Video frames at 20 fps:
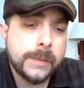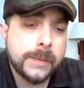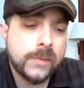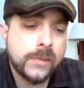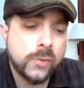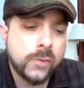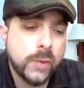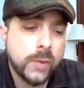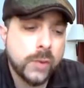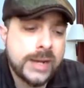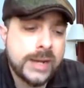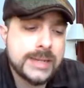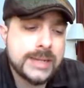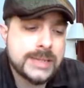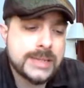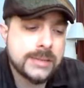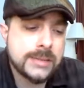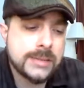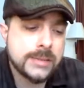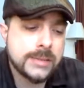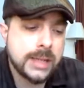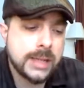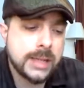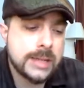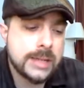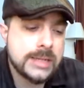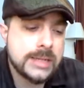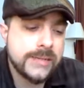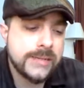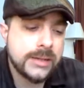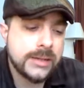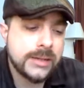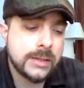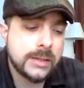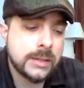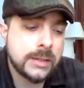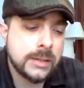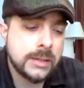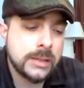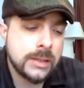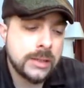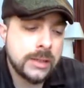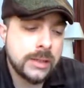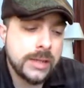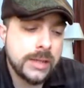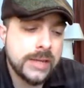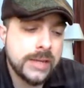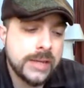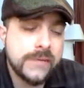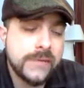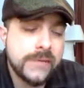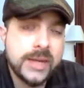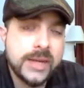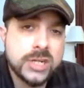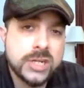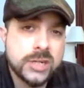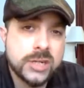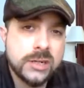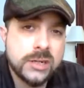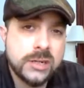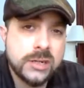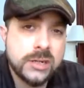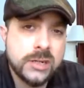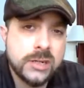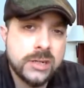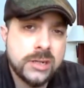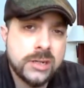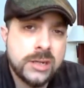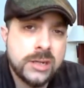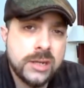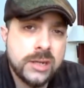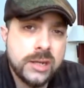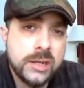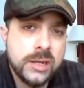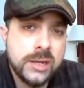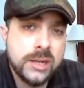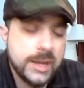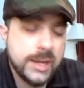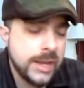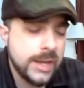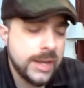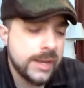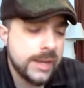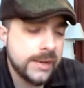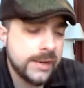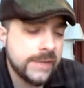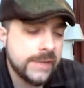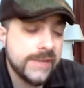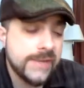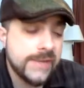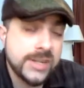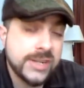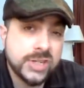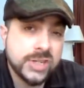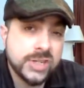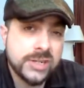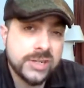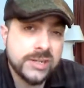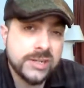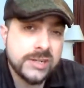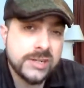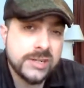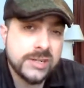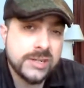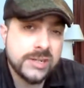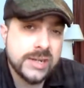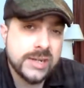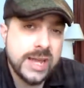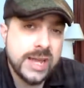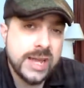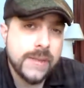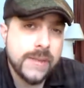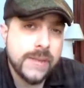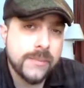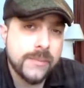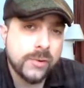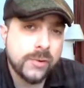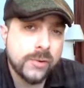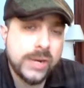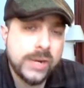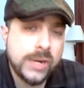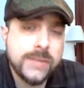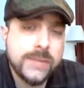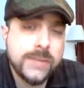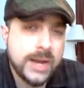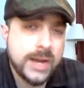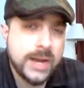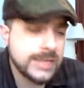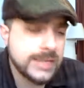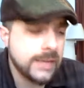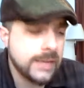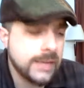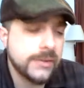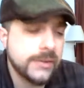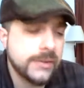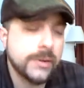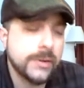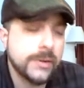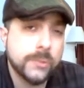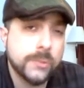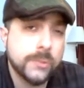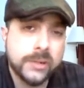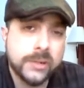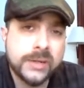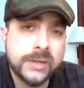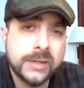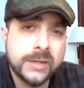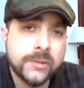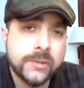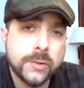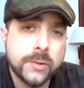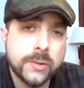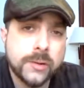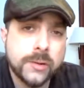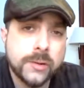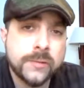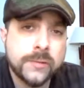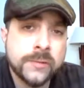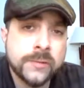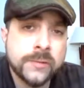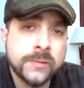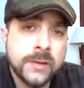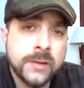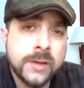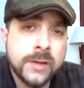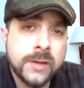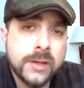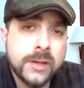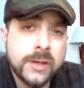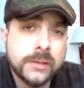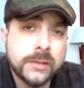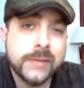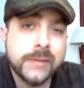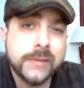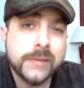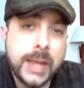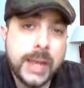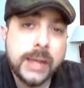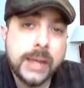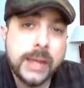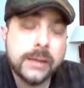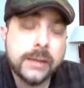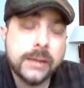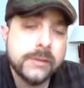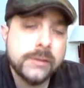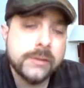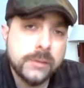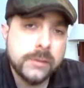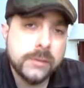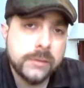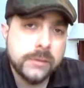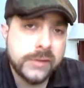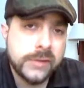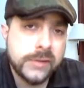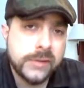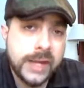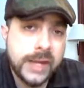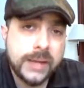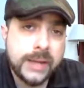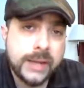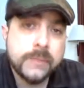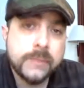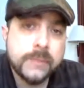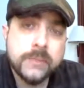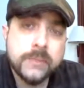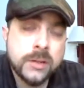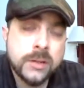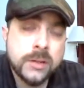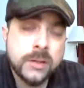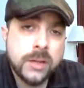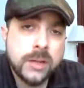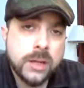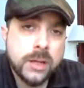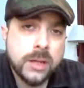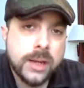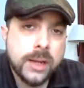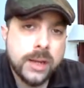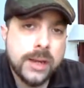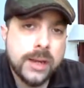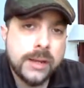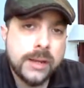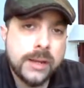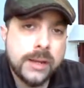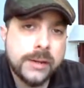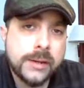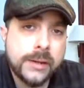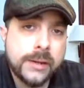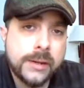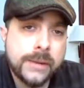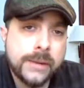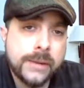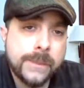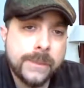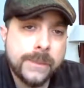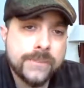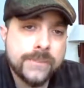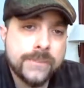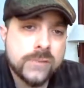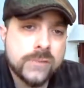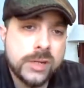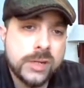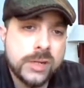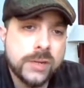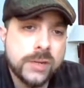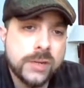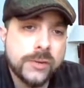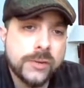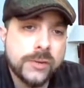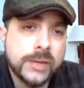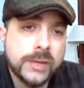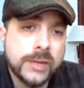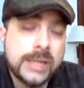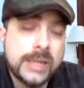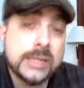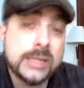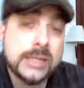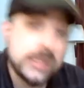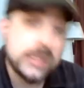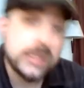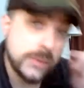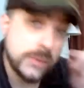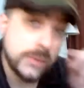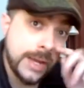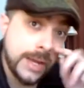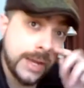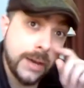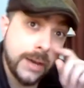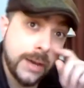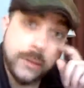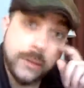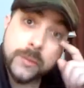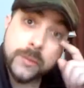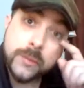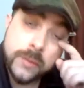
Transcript: great scientific innovation and invention and great minds out there working towards this end today. And, you know, they're getting into now